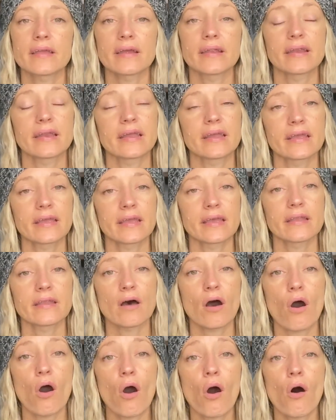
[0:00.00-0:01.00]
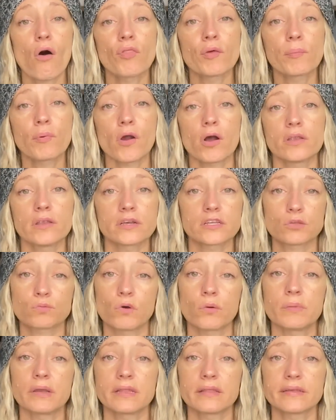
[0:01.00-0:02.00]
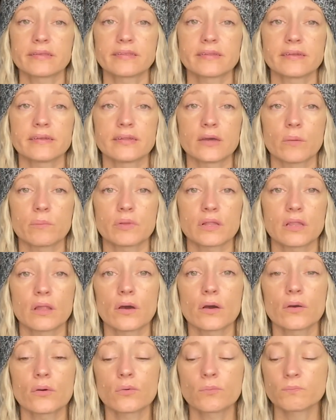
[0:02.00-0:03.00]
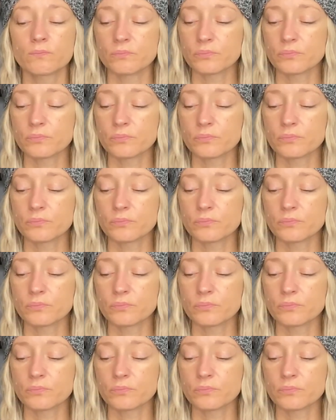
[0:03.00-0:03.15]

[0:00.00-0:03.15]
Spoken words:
And again, all the products will be listed down below.